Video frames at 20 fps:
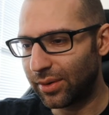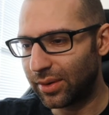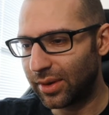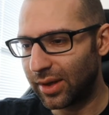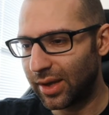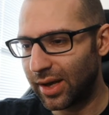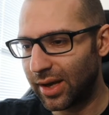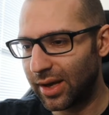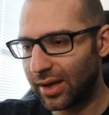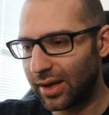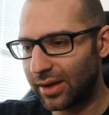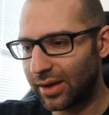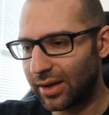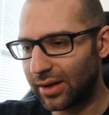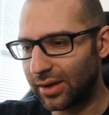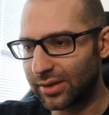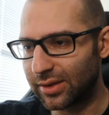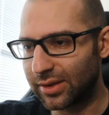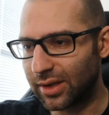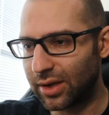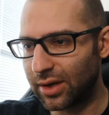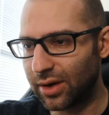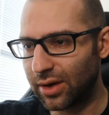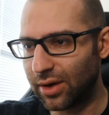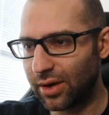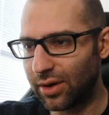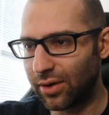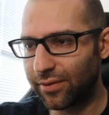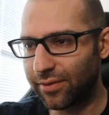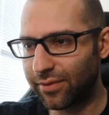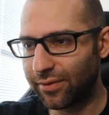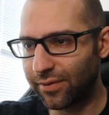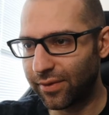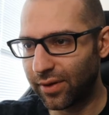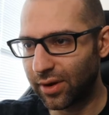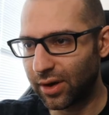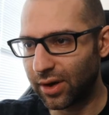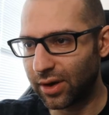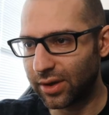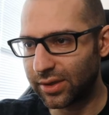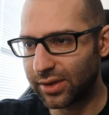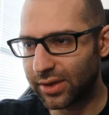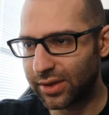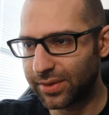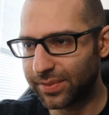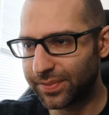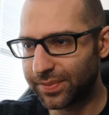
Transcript: let us go first.